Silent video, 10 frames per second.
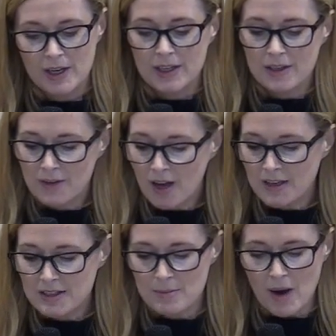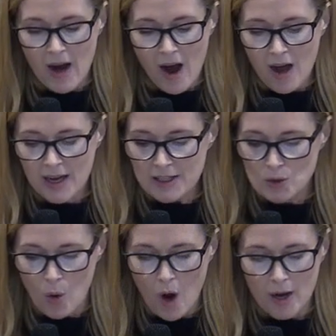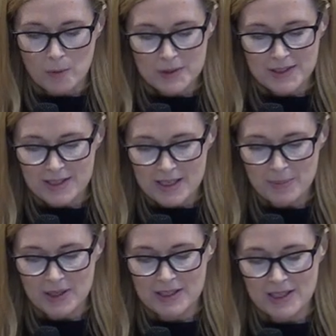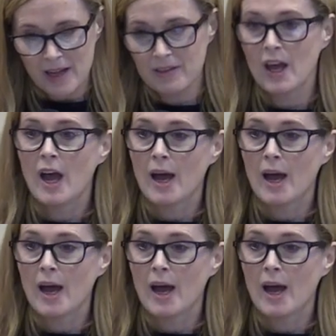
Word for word: Give light to my eyes, or I will sleep in death,